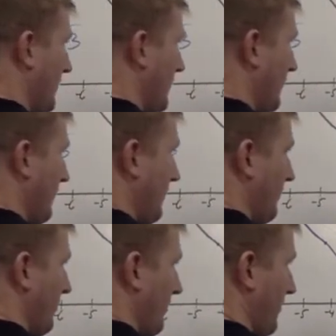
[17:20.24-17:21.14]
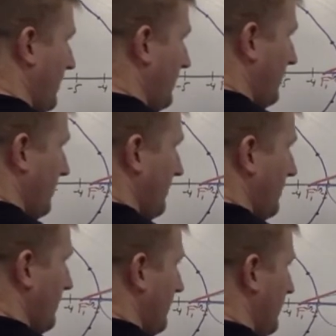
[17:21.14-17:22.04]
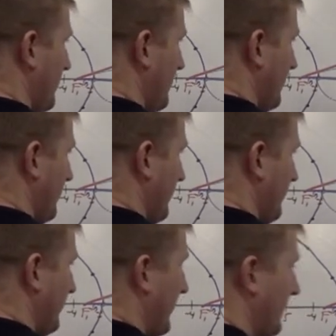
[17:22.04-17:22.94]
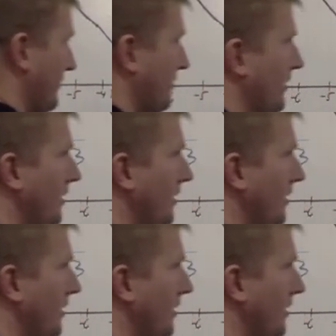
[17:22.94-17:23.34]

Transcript: And then this whole thing is 6.